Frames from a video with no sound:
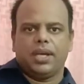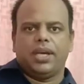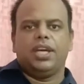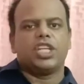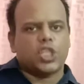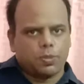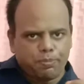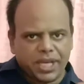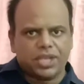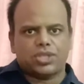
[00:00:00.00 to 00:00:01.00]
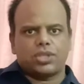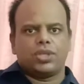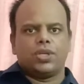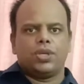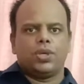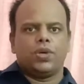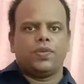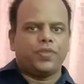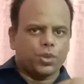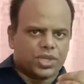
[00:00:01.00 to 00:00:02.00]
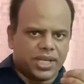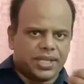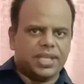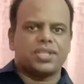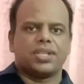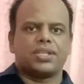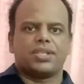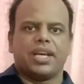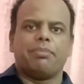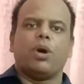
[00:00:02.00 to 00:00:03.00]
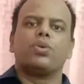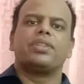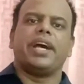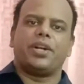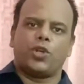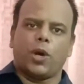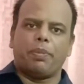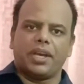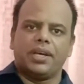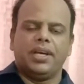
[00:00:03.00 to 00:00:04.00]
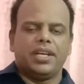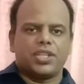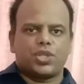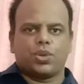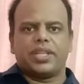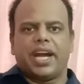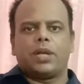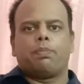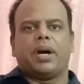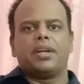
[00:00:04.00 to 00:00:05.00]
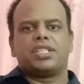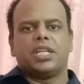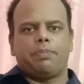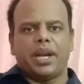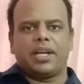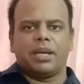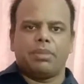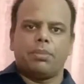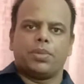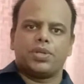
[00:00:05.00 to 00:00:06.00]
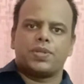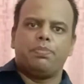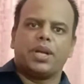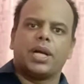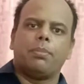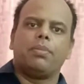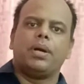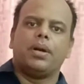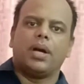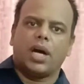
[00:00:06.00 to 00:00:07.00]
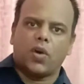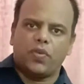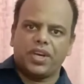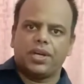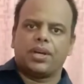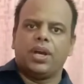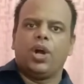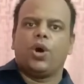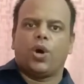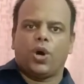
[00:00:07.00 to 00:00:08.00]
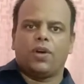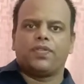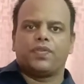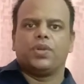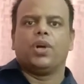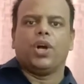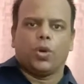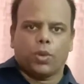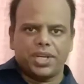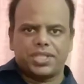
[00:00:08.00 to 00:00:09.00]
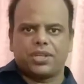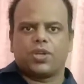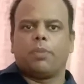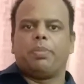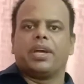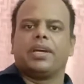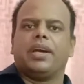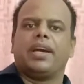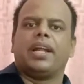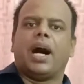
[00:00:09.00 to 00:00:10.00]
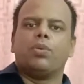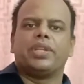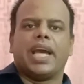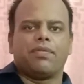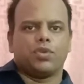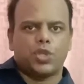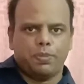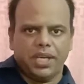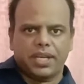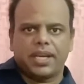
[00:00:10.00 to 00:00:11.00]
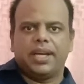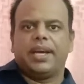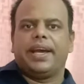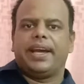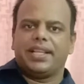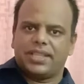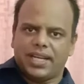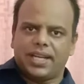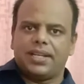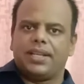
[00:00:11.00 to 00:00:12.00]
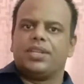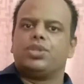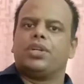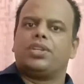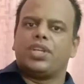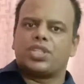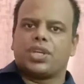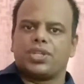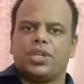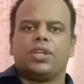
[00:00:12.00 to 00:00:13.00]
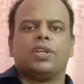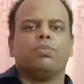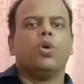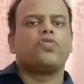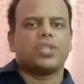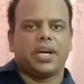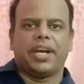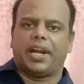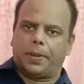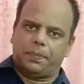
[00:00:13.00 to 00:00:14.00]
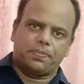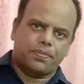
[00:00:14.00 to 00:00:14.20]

He speaks few sentences about that topic so that participating members become aware of what is the topic and how they have to speak, and then the discussion moves ahead.